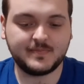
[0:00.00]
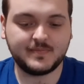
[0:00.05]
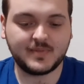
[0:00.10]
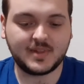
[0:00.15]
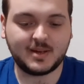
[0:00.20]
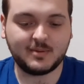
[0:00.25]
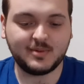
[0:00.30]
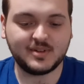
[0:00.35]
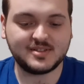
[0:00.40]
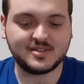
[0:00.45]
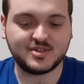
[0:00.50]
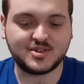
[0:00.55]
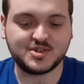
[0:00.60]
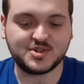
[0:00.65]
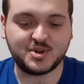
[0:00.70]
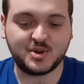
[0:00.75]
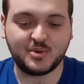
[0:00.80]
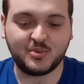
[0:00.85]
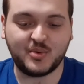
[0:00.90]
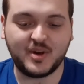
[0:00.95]
I wasn't
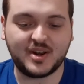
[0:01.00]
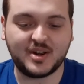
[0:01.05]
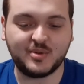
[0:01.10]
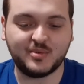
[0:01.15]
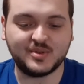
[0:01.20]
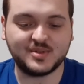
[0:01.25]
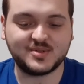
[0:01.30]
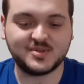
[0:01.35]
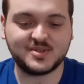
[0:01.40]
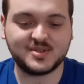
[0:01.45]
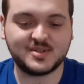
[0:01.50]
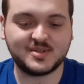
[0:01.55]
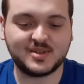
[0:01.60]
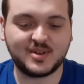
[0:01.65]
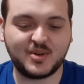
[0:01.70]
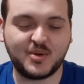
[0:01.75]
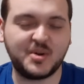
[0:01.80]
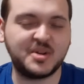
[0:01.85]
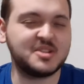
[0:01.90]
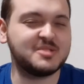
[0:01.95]
sure when it was
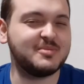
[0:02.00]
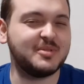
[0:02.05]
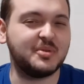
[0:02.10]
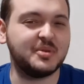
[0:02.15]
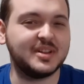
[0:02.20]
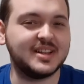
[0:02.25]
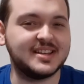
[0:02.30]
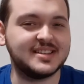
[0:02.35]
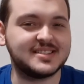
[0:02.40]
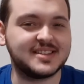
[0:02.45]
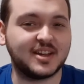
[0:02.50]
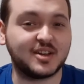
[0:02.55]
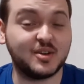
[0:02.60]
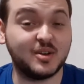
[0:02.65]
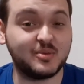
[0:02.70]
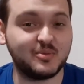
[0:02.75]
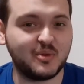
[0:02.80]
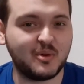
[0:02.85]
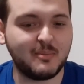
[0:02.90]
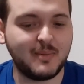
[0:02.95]
going to be released. I
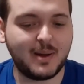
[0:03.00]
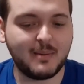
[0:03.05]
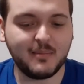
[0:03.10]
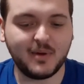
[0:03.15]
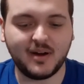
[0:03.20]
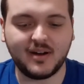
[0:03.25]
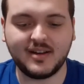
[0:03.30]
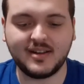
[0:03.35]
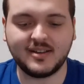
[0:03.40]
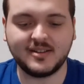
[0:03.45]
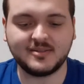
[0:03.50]
couldn't remember.